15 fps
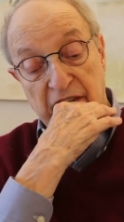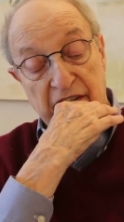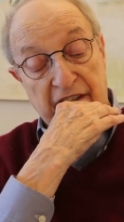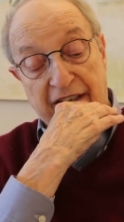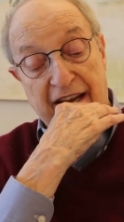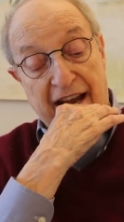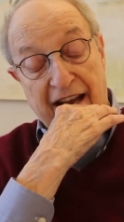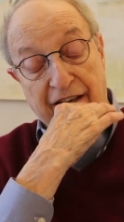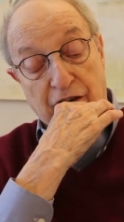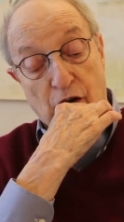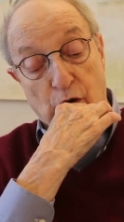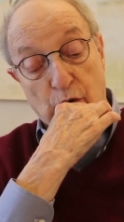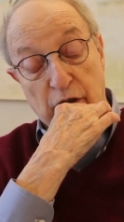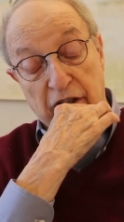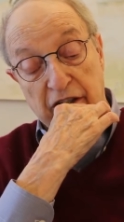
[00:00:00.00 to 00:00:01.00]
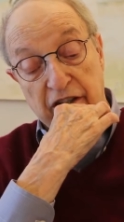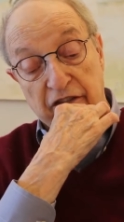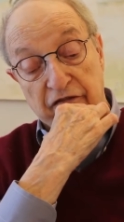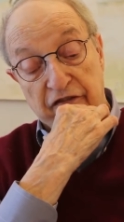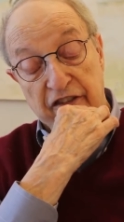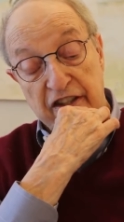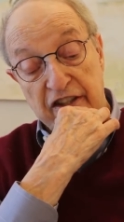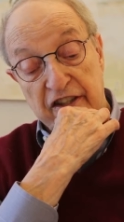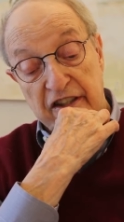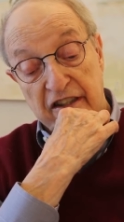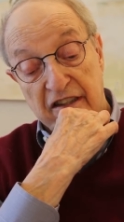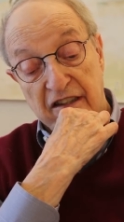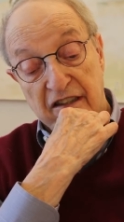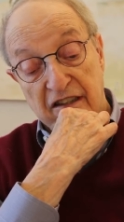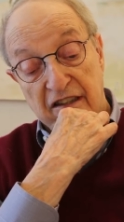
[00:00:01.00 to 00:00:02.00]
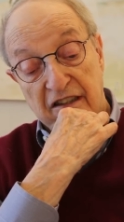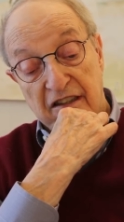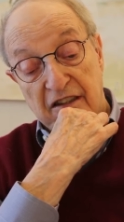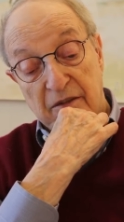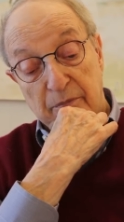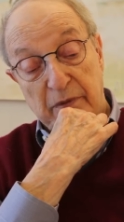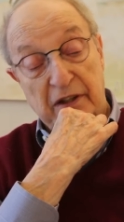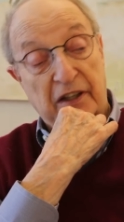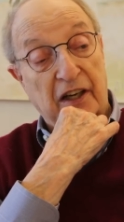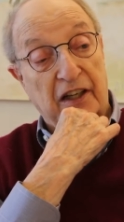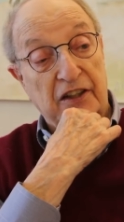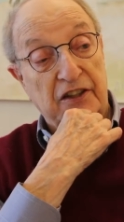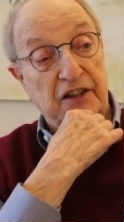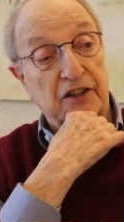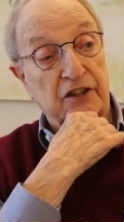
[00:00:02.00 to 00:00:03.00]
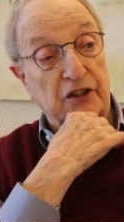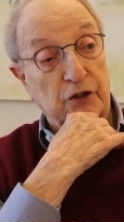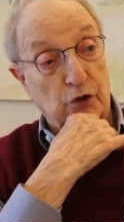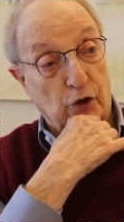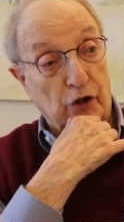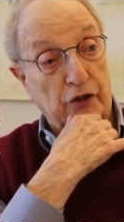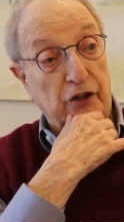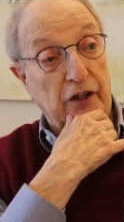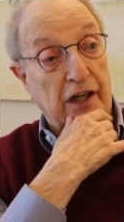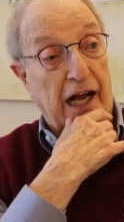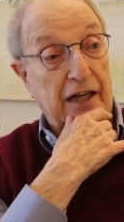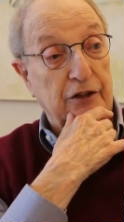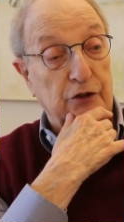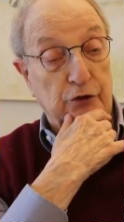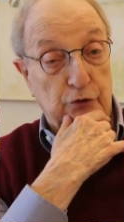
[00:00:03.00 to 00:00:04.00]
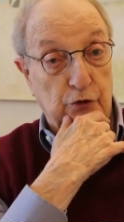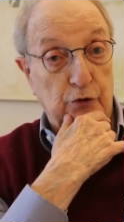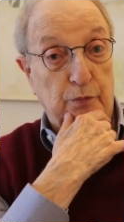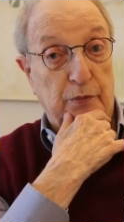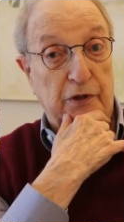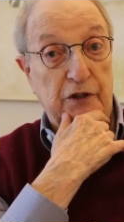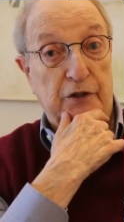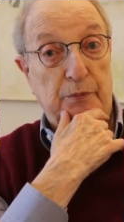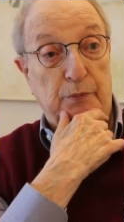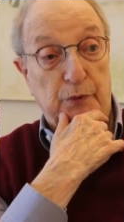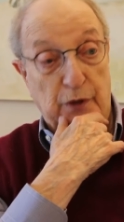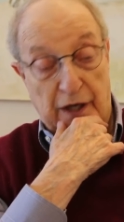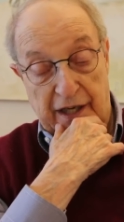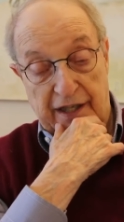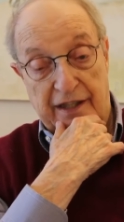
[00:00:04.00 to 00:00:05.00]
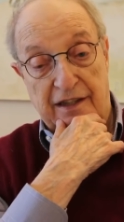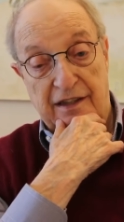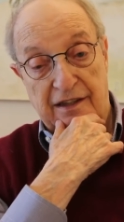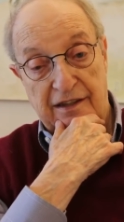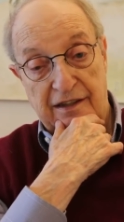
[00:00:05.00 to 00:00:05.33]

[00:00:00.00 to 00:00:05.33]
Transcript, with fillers: You can't go in and visit because there's an Orthodox group that's praying.